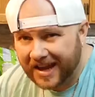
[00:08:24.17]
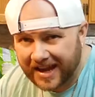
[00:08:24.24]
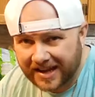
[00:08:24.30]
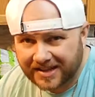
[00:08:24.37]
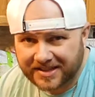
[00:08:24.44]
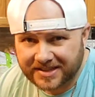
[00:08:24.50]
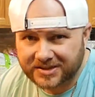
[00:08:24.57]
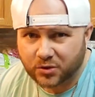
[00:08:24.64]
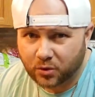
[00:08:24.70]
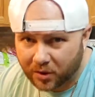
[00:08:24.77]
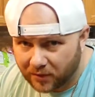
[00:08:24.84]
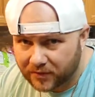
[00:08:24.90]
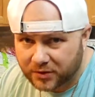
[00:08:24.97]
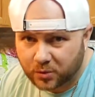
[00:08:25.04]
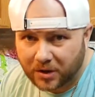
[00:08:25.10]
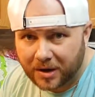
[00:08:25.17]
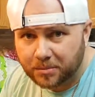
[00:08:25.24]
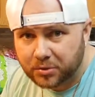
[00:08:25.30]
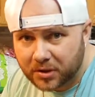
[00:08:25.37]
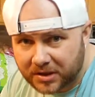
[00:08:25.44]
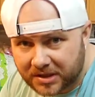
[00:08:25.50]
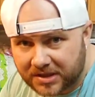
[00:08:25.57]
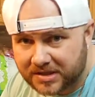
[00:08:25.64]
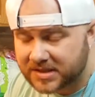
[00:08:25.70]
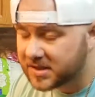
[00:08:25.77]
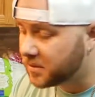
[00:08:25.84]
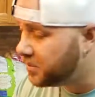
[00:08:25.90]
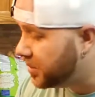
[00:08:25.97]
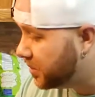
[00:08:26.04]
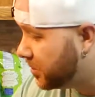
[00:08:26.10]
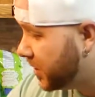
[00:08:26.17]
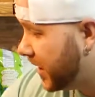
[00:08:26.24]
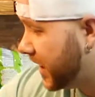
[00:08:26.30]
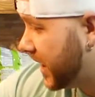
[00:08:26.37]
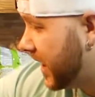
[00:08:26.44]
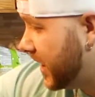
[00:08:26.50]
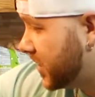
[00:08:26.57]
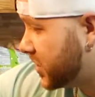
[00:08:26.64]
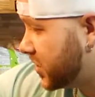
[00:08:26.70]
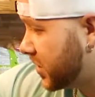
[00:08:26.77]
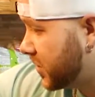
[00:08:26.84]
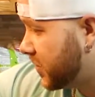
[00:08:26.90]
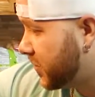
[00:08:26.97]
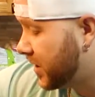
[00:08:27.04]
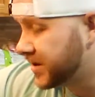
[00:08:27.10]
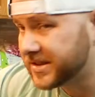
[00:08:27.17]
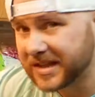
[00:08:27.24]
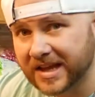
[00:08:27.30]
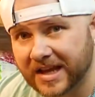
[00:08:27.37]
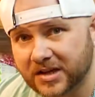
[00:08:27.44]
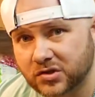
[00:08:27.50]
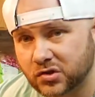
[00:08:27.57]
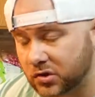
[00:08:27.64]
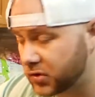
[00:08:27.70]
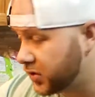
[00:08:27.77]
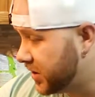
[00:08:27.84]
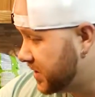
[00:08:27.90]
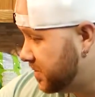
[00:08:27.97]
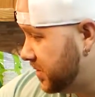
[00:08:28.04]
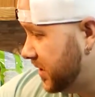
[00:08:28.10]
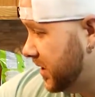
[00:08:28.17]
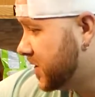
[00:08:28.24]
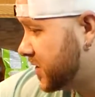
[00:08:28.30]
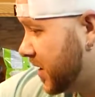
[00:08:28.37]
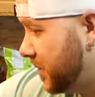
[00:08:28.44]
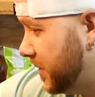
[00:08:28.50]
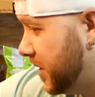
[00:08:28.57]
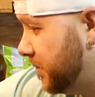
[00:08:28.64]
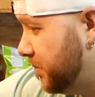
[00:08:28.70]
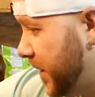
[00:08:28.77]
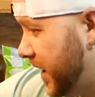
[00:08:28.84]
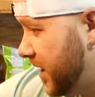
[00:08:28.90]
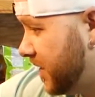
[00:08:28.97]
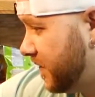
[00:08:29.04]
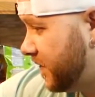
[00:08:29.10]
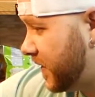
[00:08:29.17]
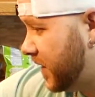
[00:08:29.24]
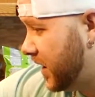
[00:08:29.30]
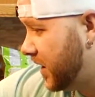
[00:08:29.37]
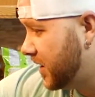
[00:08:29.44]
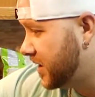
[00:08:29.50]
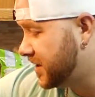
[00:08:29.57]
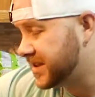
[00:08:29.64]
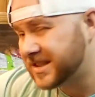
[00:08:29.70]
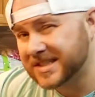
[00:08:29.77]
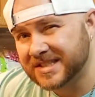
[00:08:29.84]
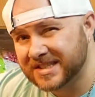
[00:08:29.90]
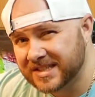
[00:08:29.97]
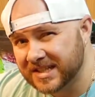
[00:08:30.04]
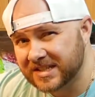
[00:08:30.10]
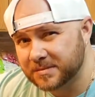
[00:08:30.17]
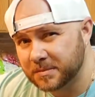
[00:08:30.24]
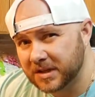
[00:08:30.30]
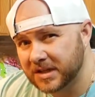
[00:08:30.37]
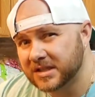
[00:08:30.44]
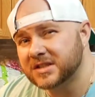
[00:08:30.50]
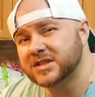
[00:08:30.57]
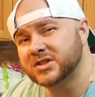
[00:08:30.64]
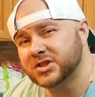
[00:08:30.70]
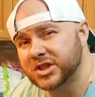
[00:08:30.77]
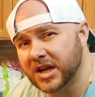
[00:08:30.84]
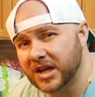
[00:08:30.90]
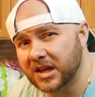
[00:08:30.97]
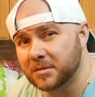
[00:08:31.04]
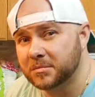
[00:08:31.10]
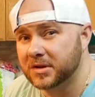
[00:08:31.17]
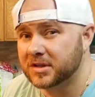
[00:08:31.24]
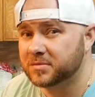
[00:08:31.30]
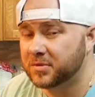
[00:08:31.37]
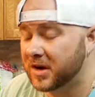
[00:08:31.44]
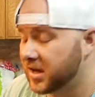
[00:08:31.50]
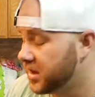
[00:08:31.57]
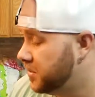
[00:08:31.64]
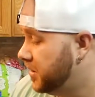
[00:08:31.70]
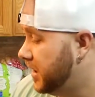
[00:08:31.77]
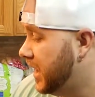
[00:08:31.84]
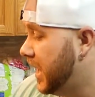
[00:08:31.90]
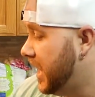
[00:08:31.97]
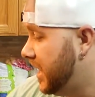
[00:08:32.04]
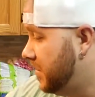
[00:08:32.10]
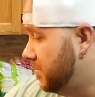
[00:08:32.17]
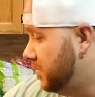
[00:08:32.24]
8 to 12 is where I put it because some people like extra crust, extra crispy. So I'm gonna bake it for 6 minutes, check it, but it's probably gonna be 8